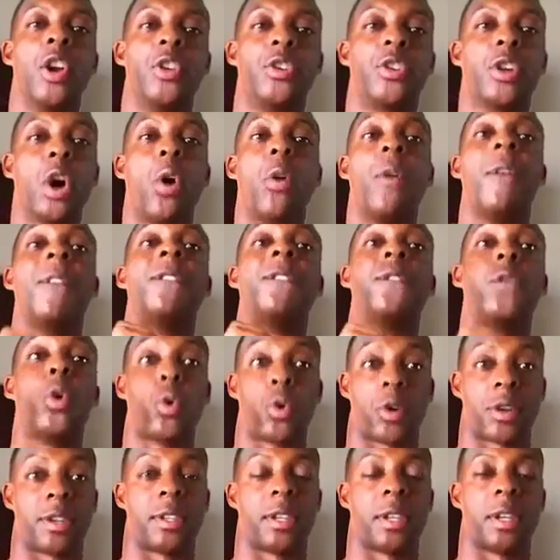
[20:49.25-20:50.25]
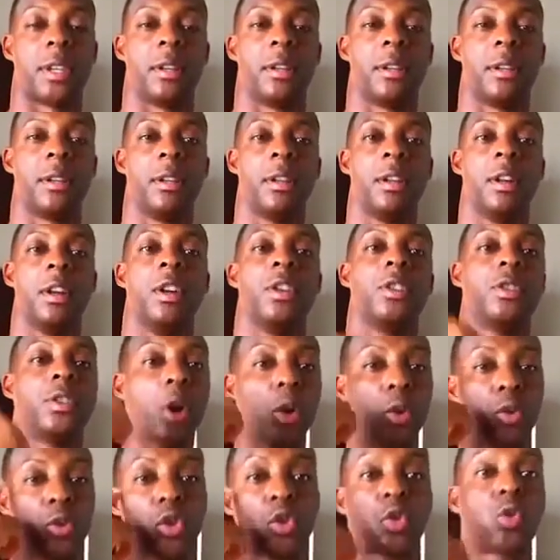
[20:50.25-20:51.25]
Don't force it.
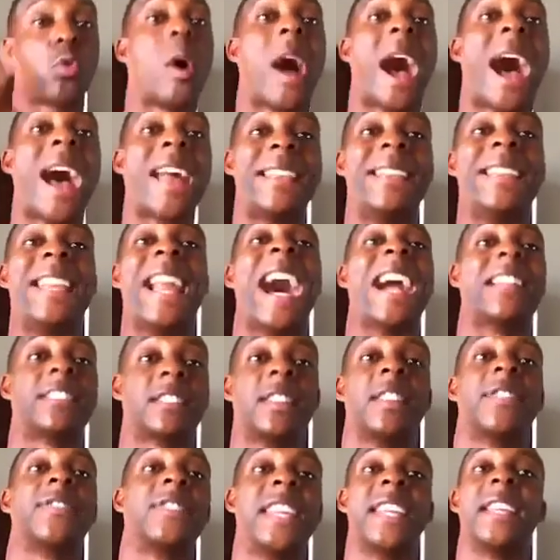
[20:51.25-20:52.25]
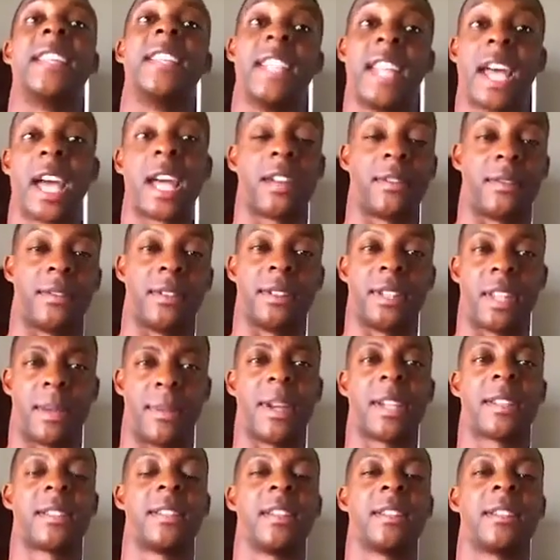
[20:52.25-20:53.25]
Don't try not to think negatively. That
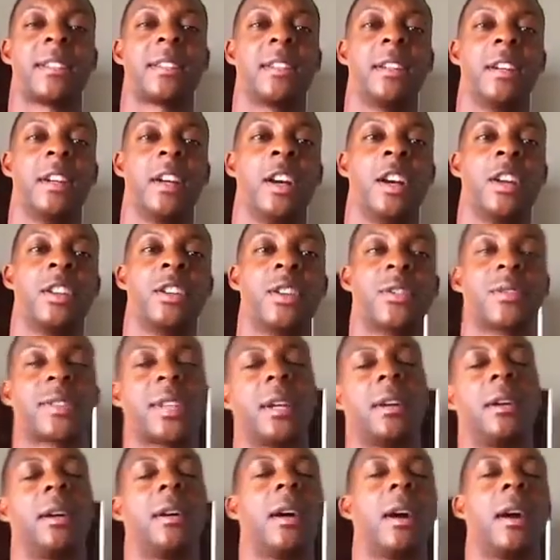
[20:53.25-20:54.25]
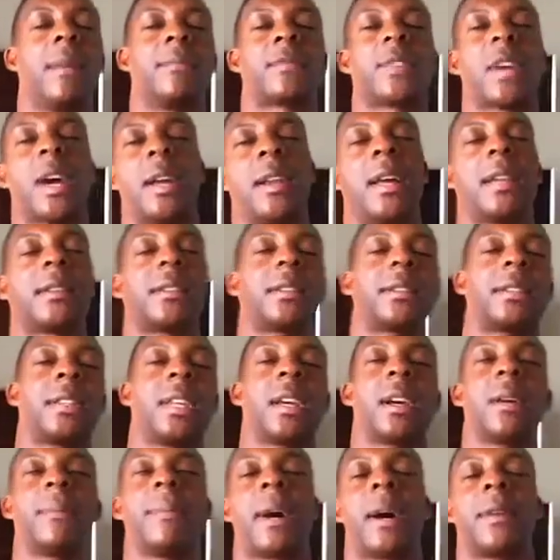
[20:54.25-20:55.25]
makes sense? Don't say, oh, I'm trying not to
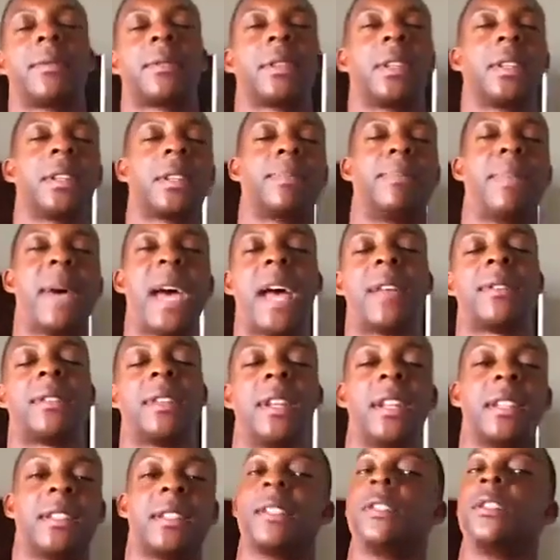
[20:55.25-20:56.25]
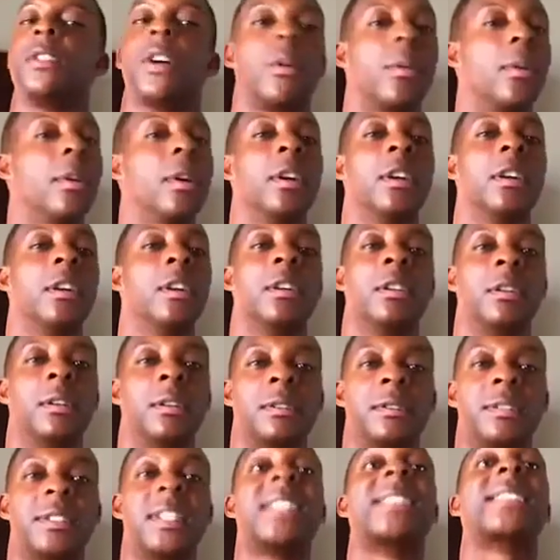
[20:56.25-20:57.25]
think about this bad thing. No,
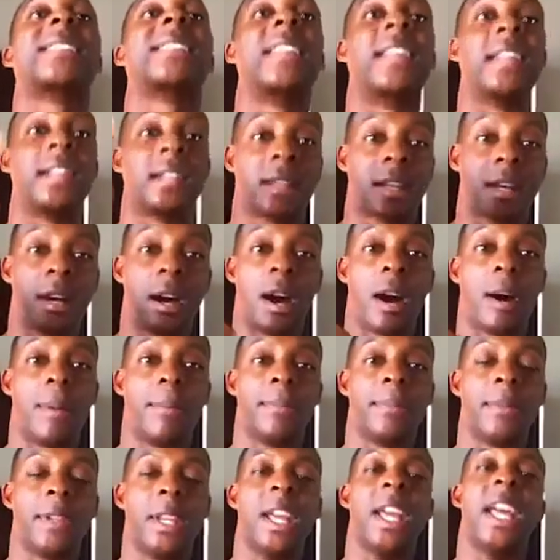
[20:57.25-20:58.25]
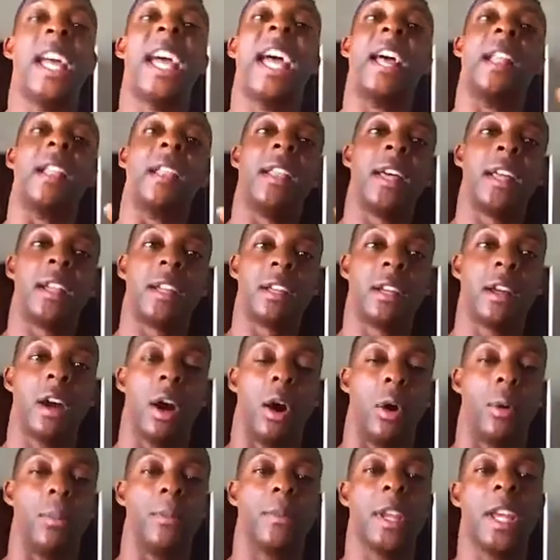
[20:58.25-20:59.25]
just let it come and let it
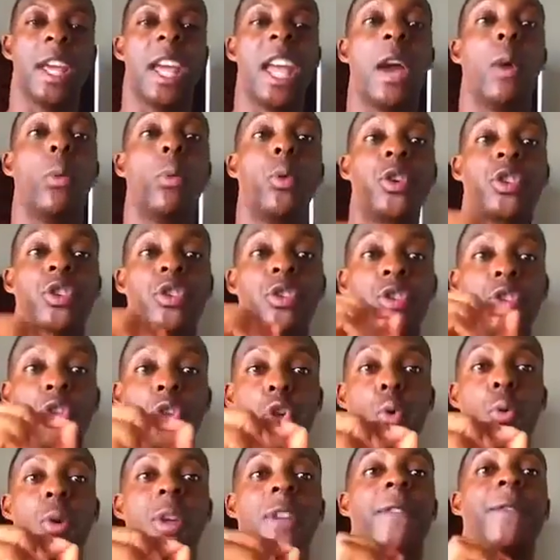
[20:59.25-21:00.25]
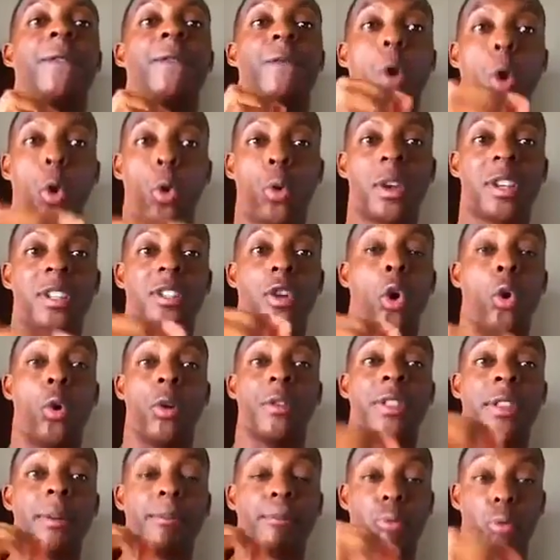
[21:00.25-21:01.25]
go. And what you do is focus
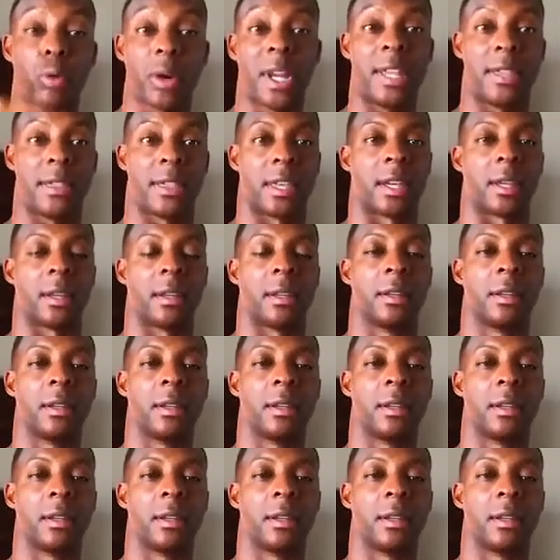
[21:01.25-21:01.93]
on the breathing.